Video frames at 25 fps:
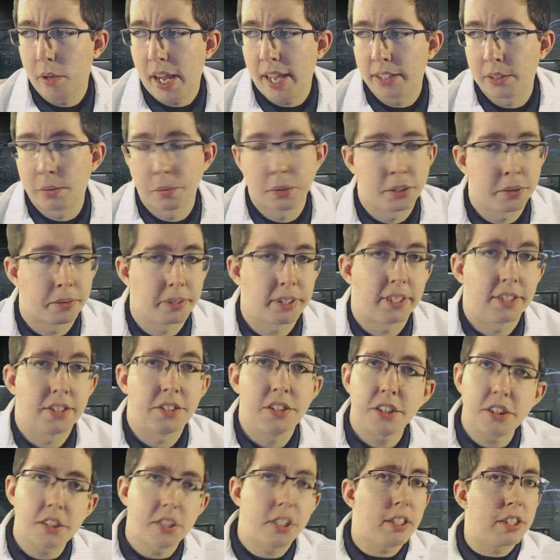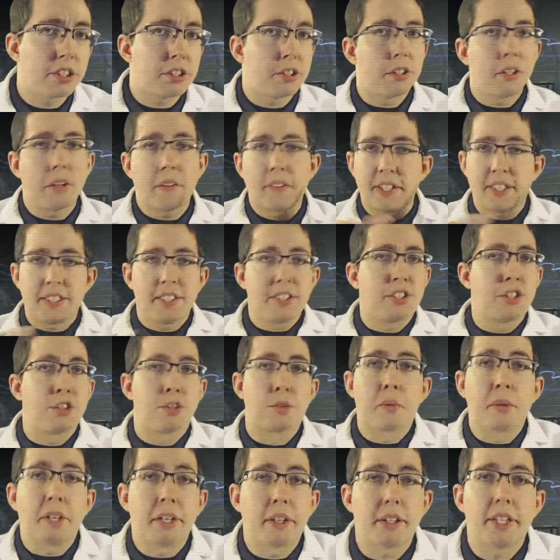As we're doing this, just to let you know that this
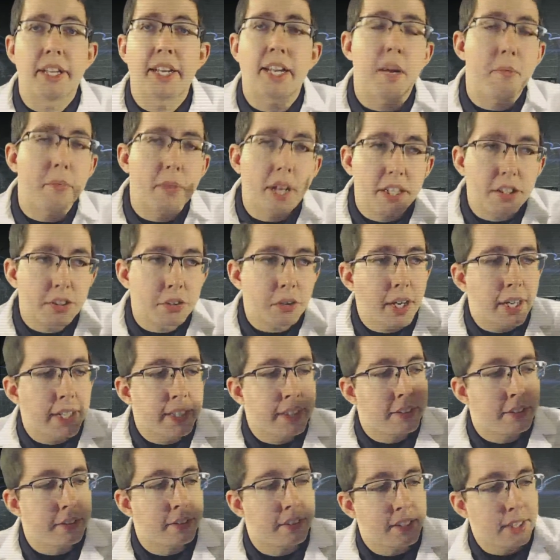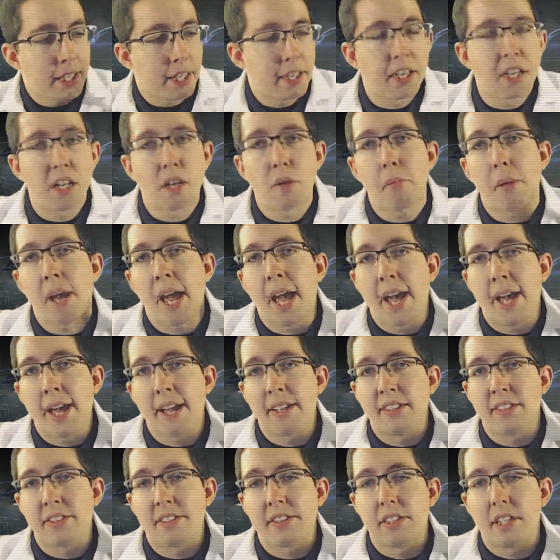is real. Like, I'm not trying to set it up
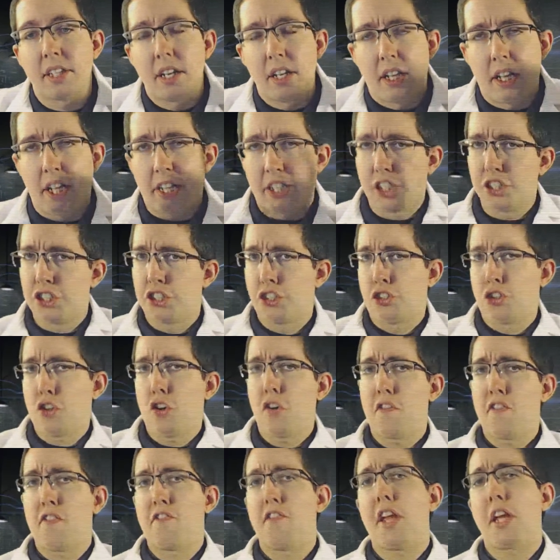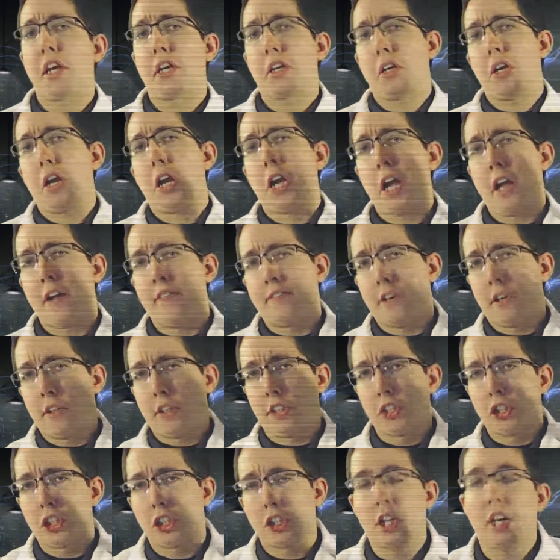as, like, this is all fake and I have
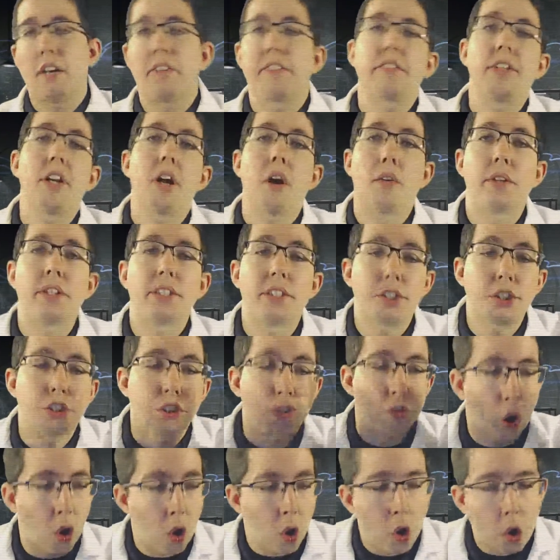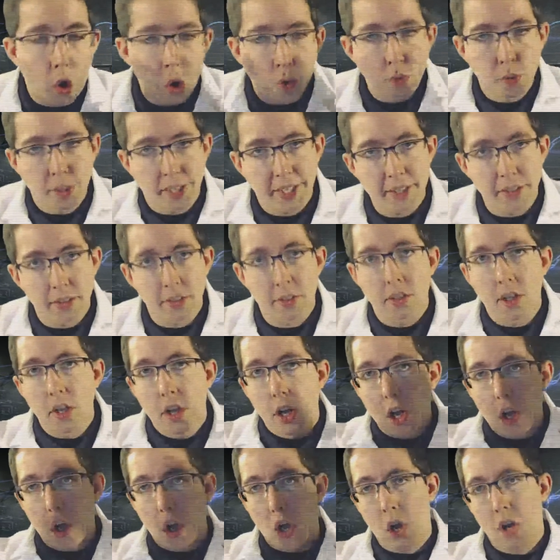all this stuff. No, this is all real
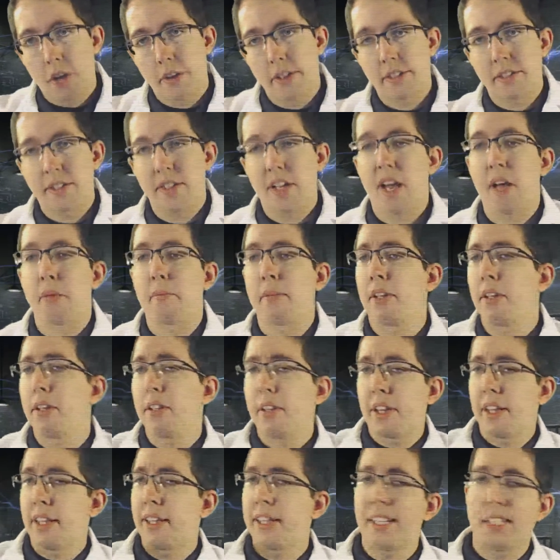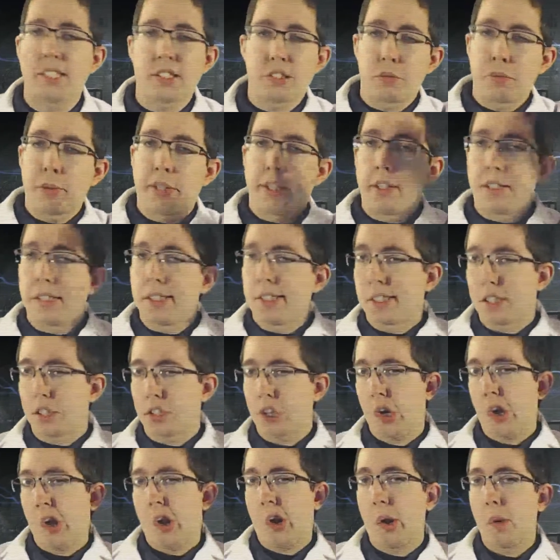all the time. The only thing that isn't real
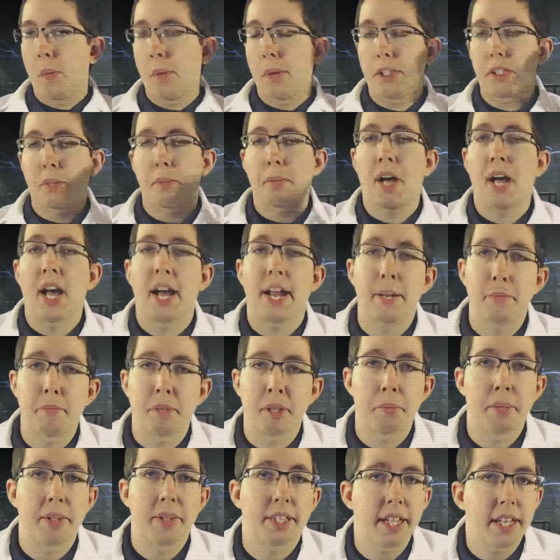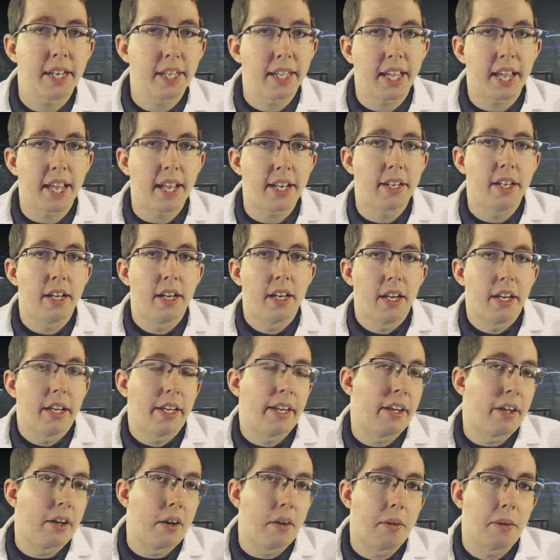is what's behind me. But then again,
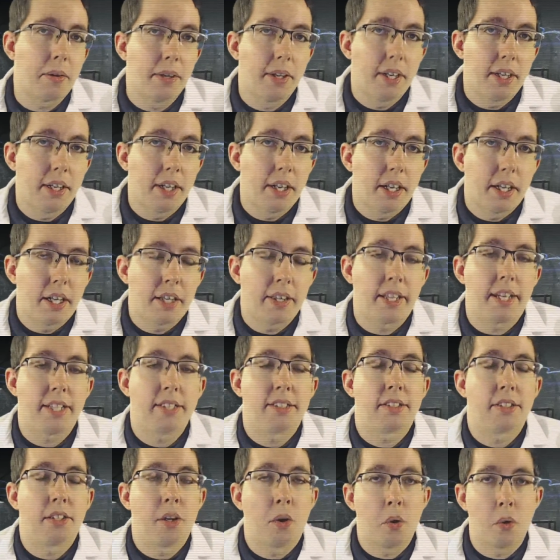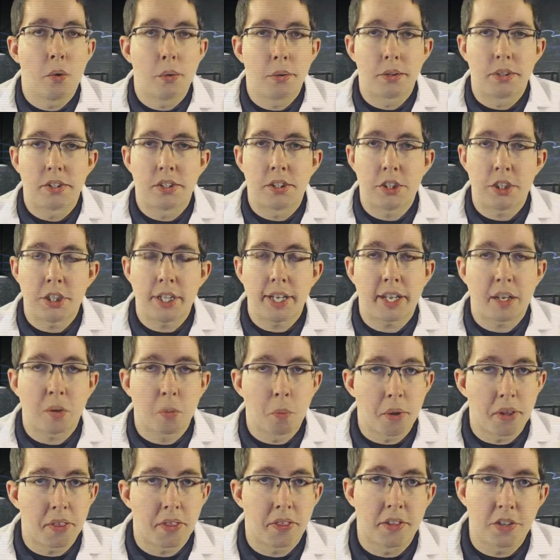that's the whole shtick
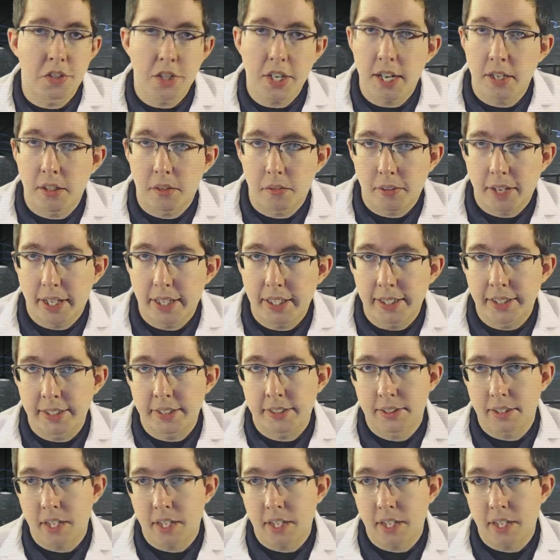with the channel, right?